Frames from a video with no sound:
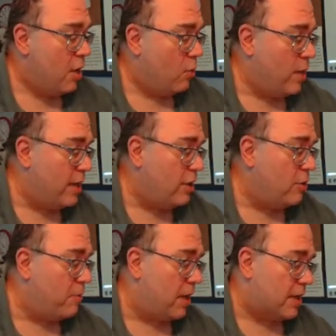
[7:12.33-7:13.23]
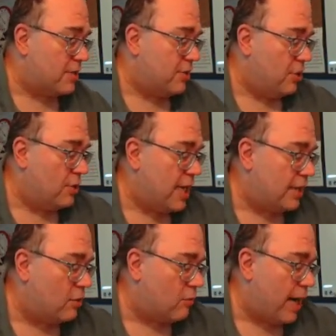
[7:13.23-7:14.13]
When you bust, you take
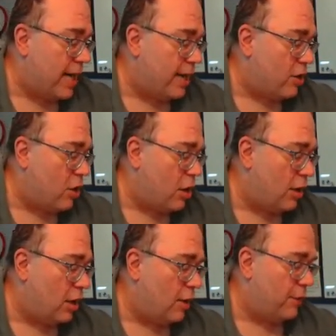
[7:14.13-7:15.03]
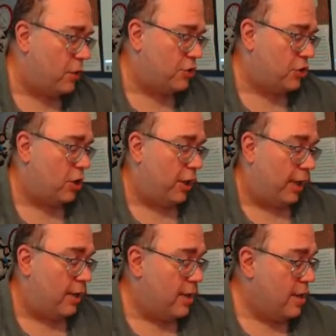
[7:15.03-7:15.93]
the right-hand card of your journey.